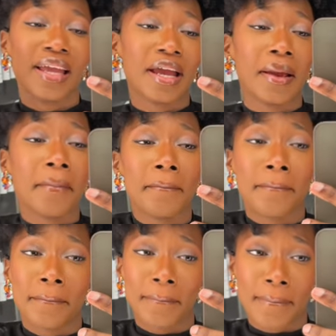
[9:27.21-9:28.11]
I,
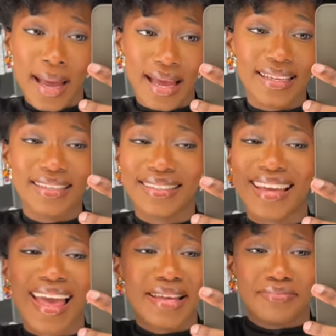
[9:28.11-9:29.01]
mm, bye.
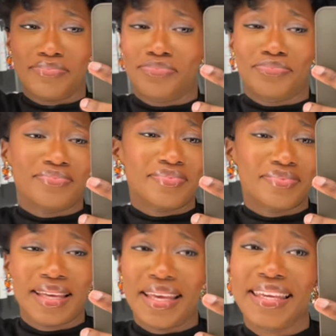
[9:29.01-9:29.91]
Yeah.
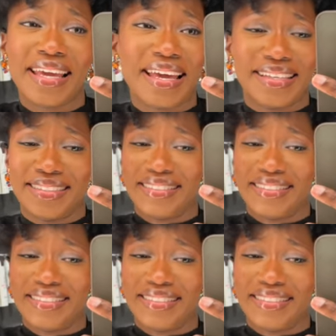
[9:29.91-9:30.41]
Yeah.